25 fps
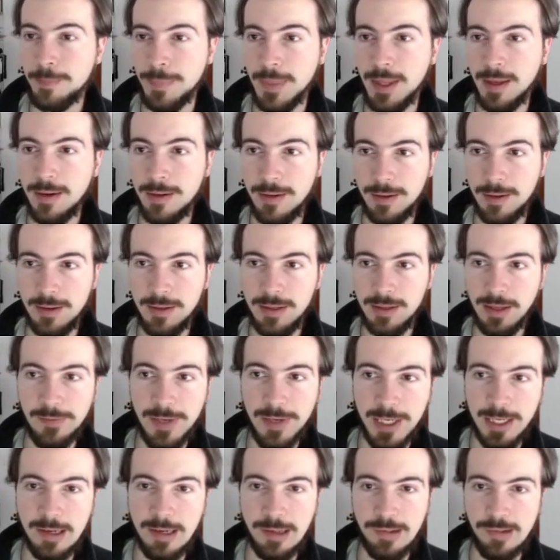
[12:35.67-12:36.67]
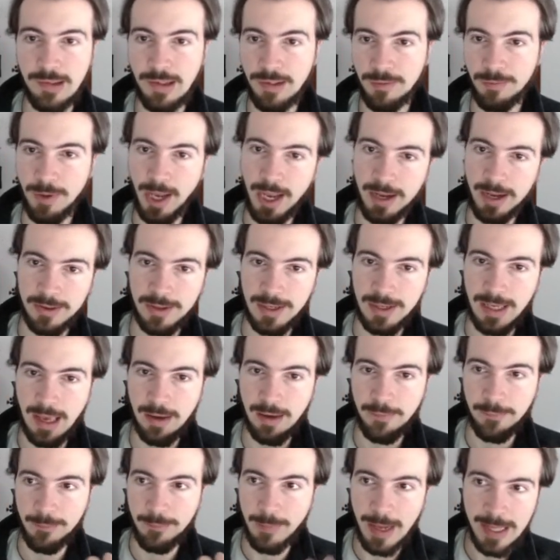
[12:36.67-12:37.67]
level indices, we actually
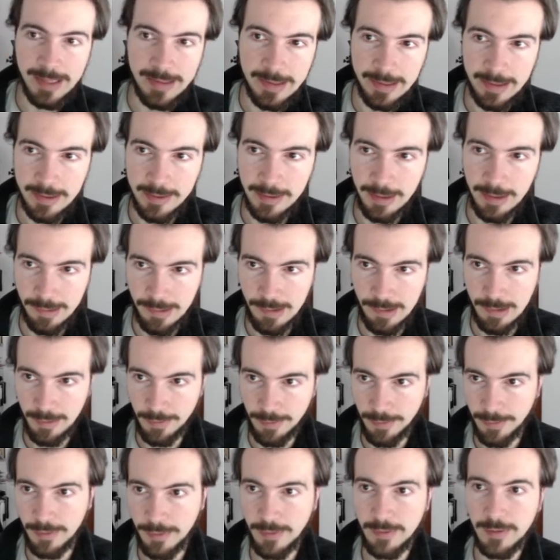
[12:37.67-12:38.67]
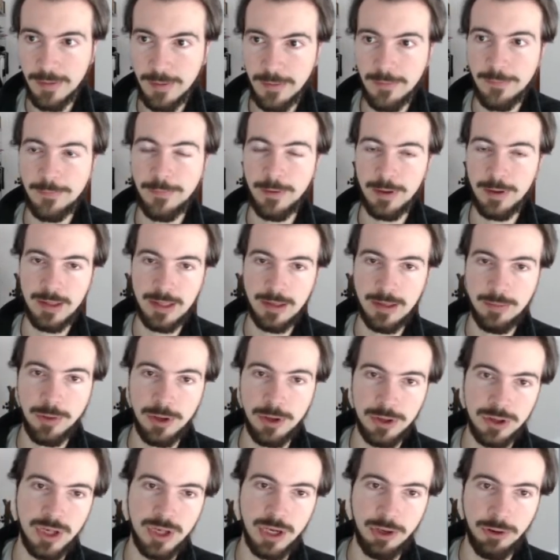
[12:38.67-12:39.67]
have multi-indices for the more
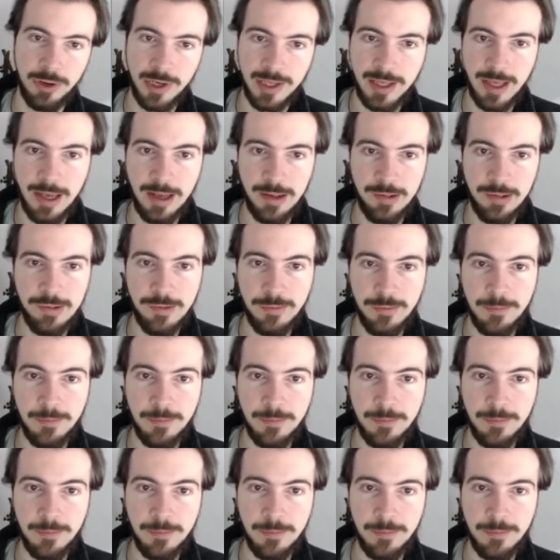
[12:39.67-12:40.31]
general case.